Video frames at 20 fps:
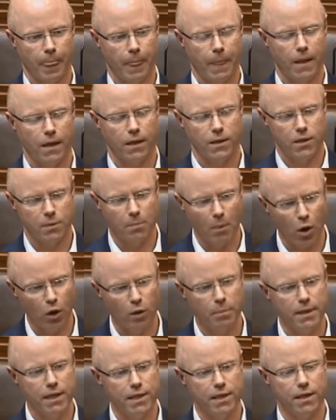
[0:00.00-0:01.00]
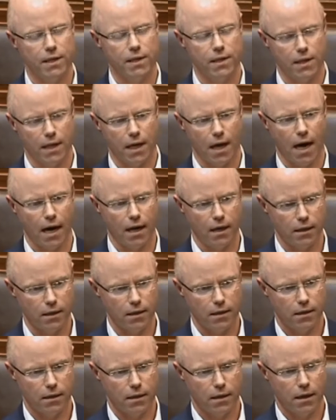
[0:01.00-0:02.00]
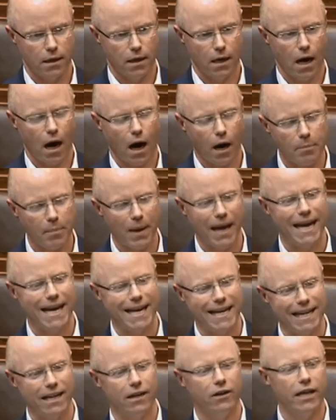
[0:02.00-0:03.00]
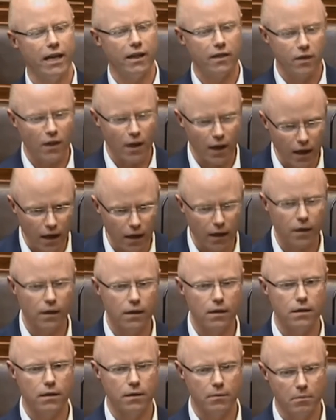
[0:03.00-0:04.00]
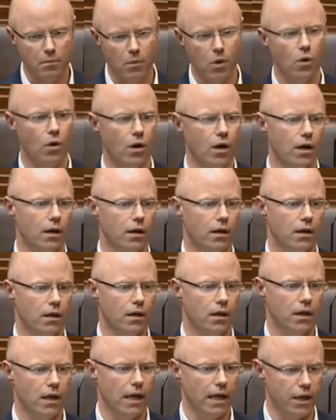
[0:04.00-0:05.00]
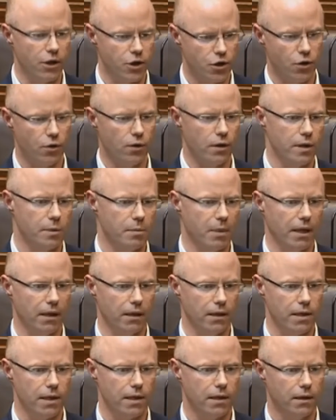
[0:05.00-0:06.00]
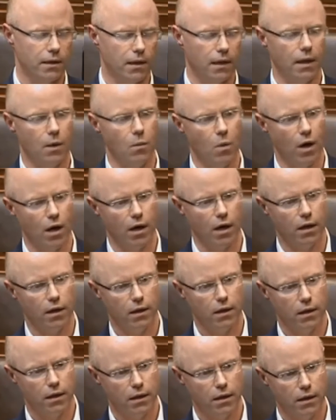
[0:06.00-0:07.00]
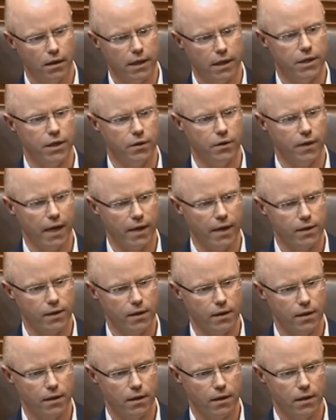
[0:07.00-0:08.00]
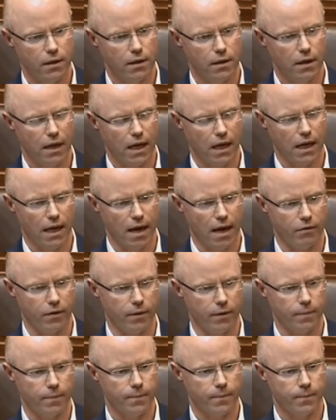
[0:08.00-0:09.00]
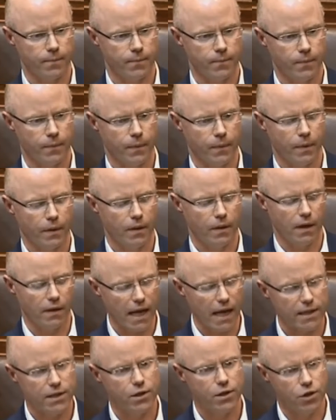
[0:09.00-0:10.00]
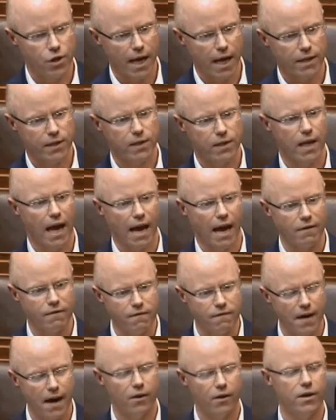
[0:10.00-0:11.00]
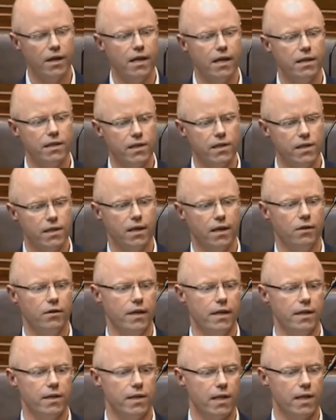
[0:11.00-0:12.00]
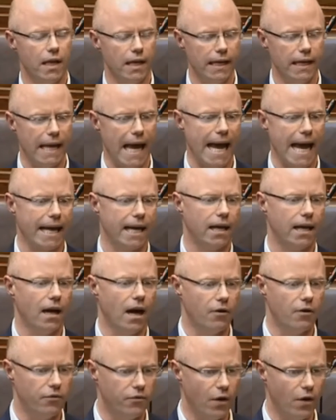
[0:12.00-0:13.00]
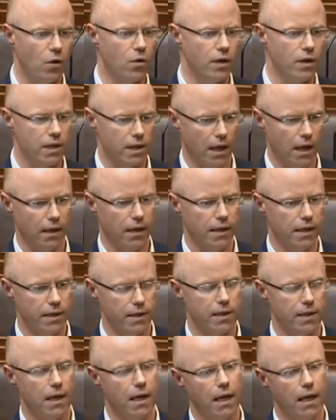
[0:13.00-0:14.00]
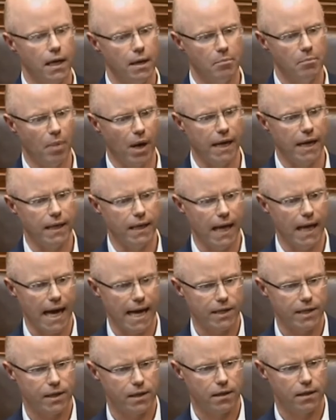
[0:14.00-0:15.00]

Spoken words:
small businesses in Ireland are paying nearly a third more in insurance bills than they were in 2011. Now that suggests a very serious lack of focus on this by the last